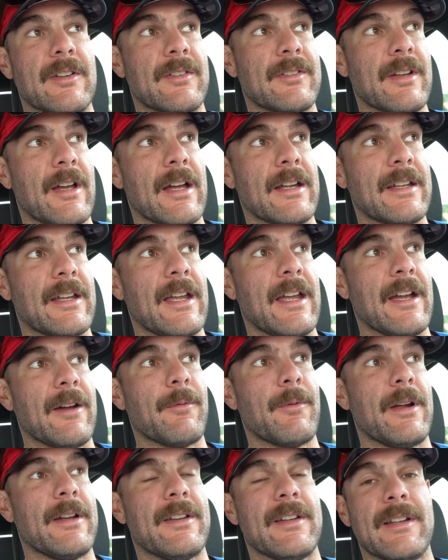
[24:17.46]
I can't
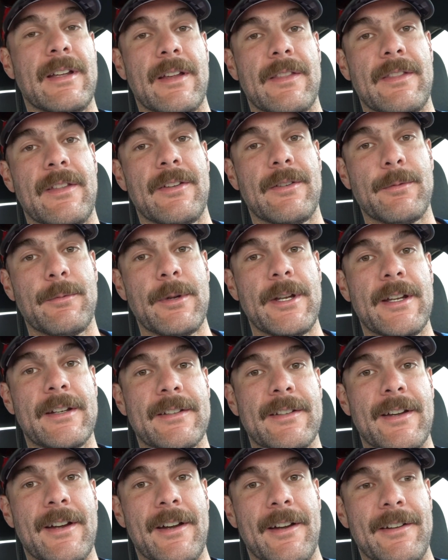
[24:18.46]
wait to get this week
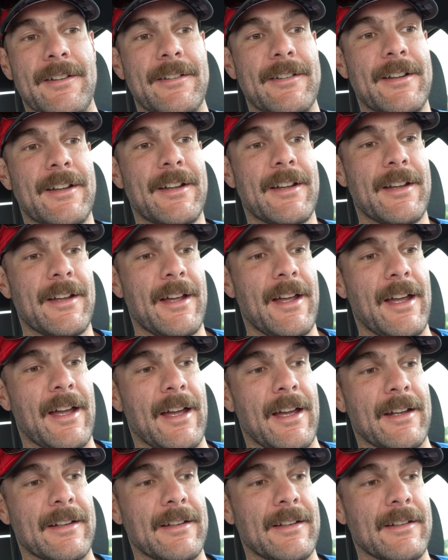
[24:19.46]
done
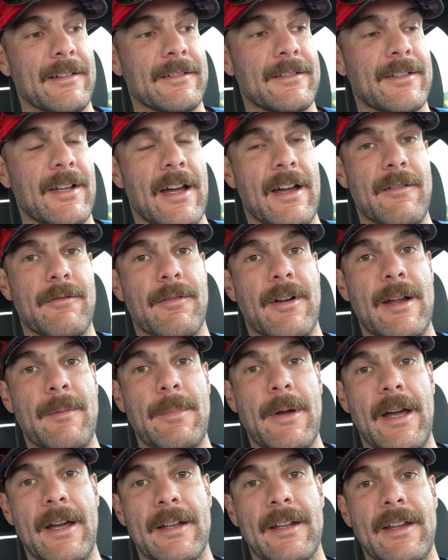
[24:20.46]
and dive right
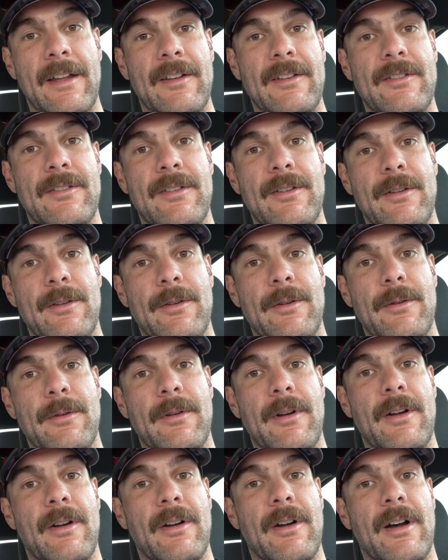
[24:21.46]
back
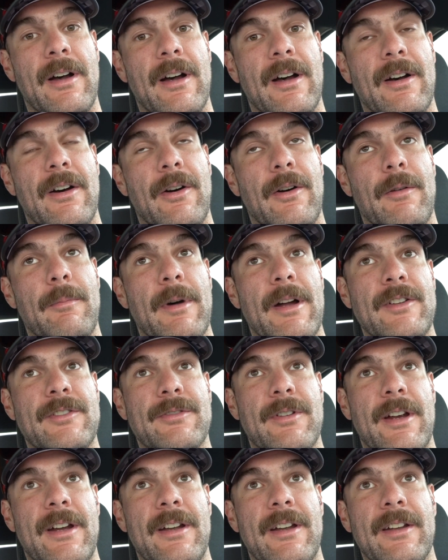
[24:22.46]
into all my
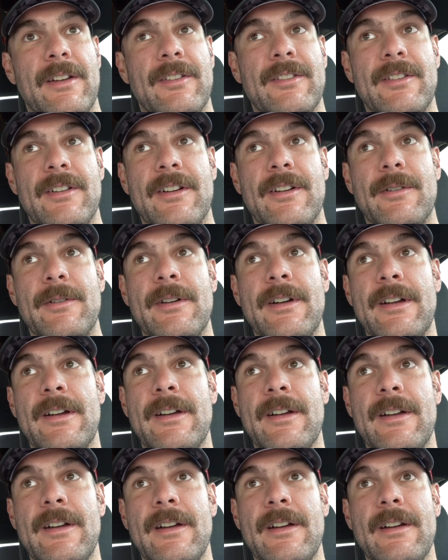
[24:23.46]
training. So
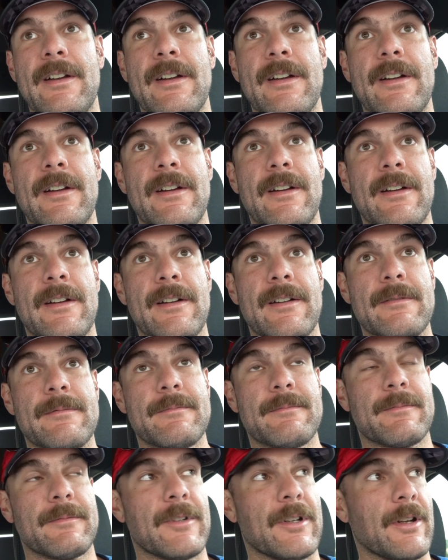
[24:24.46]

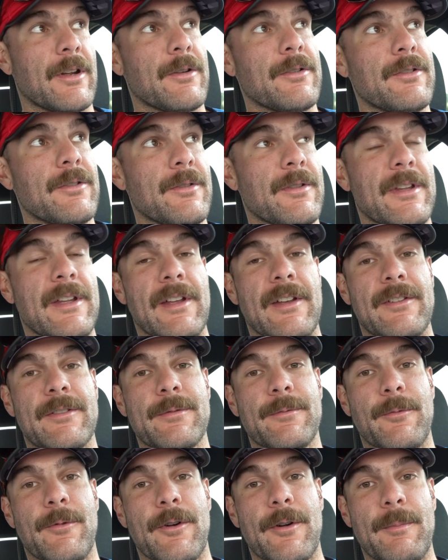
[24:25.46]
I'm gonna go do this,
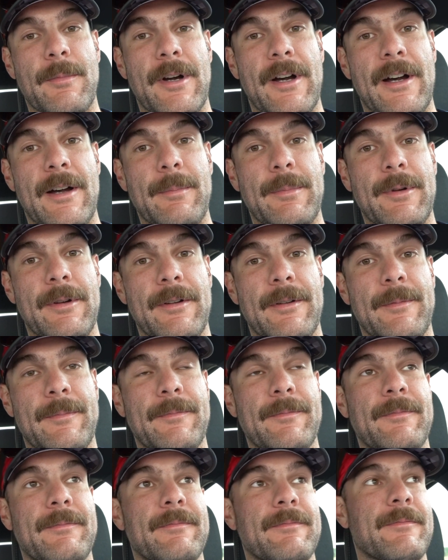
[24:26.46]
warm up,
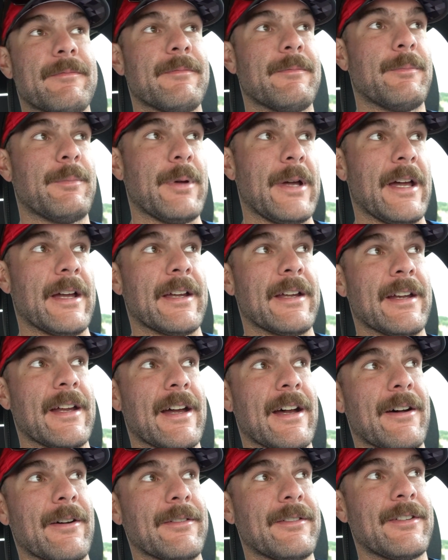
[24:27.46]
bang it
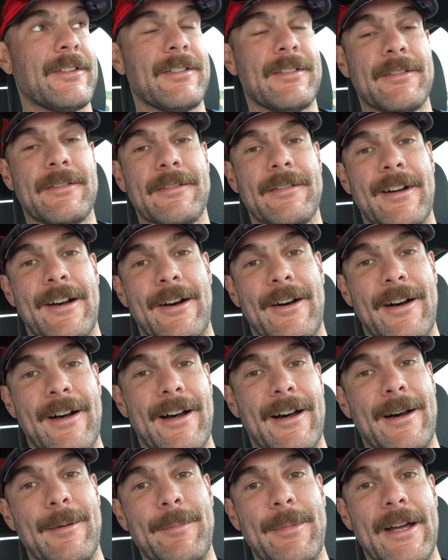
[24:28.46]
out. I'll
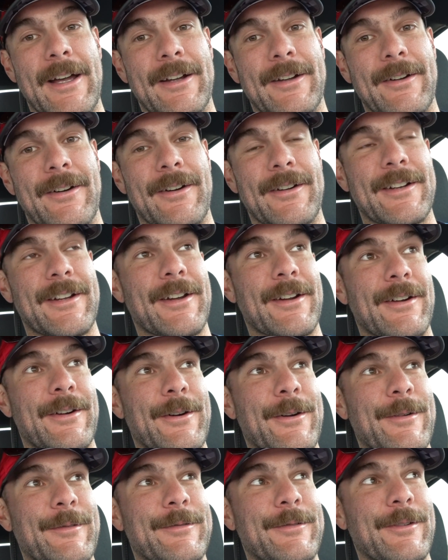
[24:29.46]
hop back on here
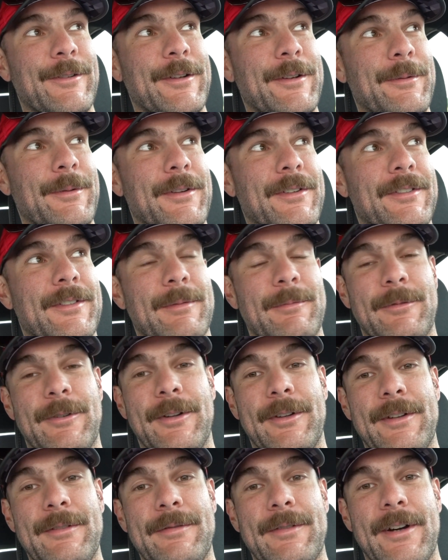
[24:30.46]
hopefully with some
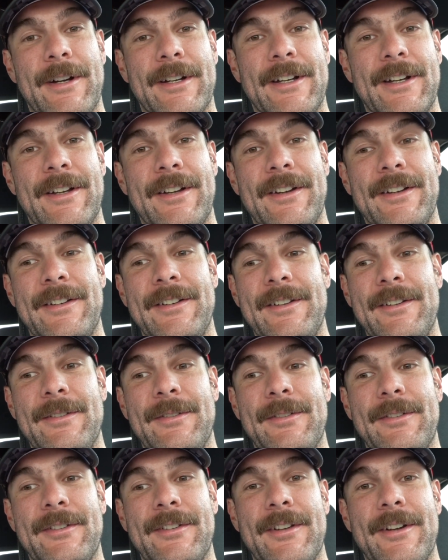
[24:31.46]
really fucking good
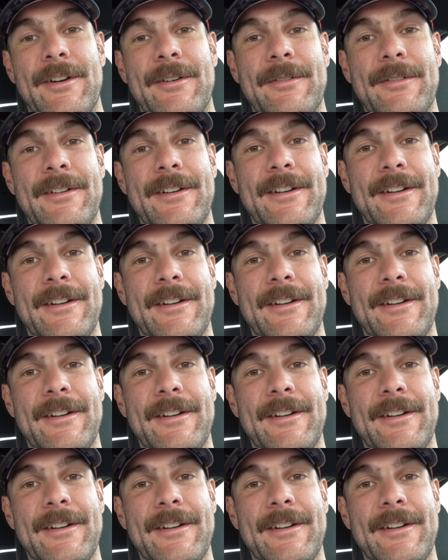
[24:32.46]
news, so